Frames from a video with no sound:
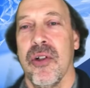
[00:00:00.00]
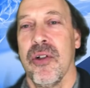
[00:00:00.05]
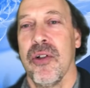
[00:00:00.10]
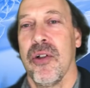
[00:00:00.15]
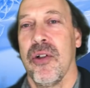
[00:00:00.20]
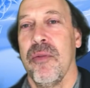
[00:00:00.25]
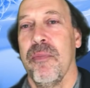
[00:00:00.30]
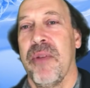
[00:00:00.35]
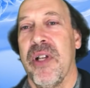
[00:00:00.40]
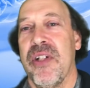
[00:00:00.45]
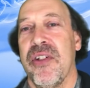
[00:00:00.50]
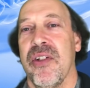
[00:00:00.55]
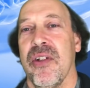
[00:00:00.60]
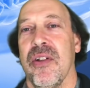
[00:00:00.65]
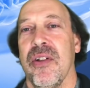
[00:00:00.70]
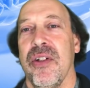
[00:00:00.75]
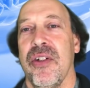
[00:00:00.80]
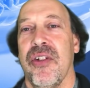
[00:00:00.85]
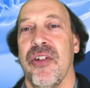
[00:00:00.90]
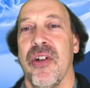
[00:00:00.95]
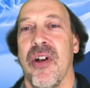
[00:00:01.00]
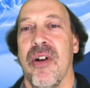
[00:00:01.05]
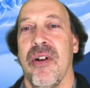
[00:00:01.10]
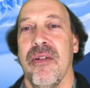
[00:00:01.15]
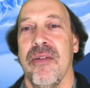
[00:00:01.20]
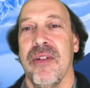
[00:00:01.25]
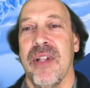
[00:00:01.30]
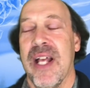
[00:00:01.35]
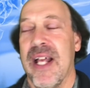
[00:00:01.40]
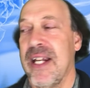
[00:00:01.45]
Godel basically
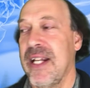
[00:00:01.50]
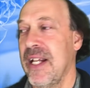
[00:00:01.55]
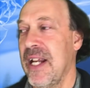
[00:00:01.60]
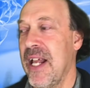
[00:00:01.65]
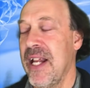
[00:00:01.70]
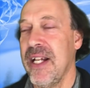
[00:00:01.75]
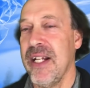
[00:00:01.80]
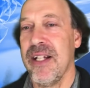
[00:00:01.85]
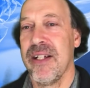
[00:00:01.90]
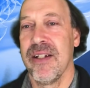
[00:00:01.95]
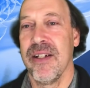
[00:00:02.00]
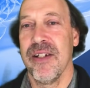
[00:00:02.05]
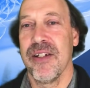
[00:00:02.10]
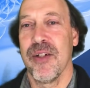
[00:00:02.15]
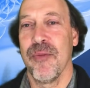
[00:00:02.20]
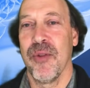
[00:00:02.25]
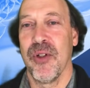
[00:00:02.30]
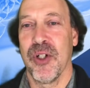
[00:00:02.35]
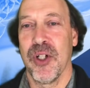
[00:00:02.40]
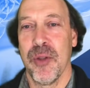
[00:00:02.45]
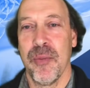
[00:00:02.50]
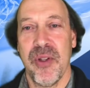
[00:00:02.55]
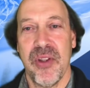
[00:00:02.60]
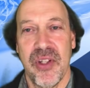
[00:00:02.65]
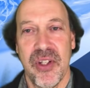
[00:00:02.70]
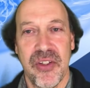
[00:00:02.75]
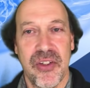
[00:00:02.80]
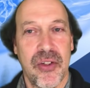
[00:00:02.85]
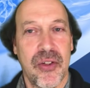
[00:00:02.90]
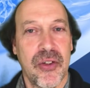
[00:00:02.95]
showed that in any system, there are going to be
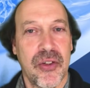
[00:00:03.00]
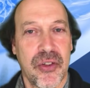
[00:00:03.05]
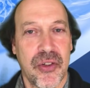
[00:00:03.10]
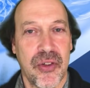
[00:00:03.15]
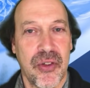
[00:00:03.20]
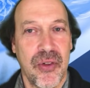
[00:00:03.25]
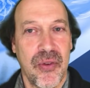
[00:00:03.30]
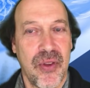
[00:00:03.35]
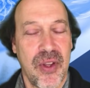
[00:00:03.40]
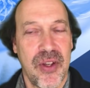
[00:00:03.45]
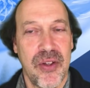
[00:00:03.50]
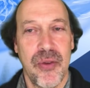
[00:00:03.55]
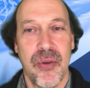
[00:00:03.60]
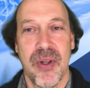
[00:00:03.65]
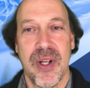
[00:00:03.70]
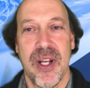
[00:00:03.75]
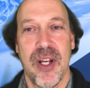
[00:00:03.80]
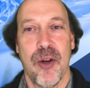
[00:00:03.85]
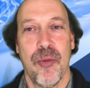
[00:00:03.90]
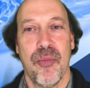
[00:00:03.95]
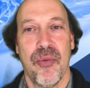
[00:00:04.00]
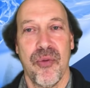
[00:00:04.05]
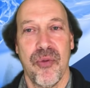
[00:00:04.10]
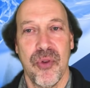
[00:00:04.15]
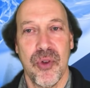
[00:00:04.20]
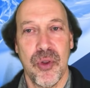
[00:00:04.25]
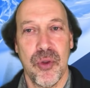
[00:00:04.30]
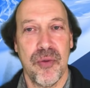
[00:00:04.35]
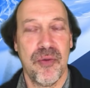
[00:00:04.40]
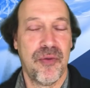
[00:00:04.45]
things that are true that you can't
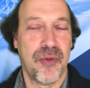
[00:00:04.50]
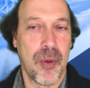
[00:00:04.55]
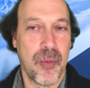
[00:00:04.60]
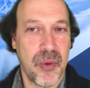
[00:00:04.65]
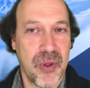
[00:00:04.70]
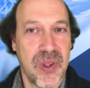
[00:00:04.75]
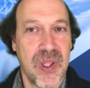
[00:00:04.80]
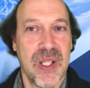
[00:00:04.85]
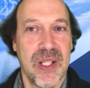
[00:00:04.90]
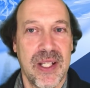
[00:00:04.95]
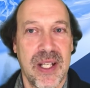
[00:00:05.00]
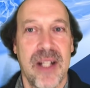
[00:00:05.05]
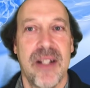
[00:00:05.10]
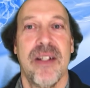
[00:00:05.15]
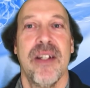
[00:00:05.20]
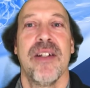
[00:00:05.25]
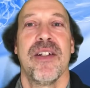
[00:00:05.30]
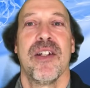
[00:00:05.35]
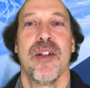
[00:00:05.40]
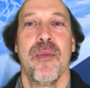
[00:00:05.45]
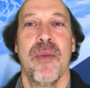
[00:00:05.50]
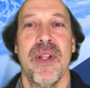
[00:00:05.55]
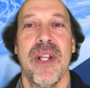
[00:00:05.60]
prove from within that system.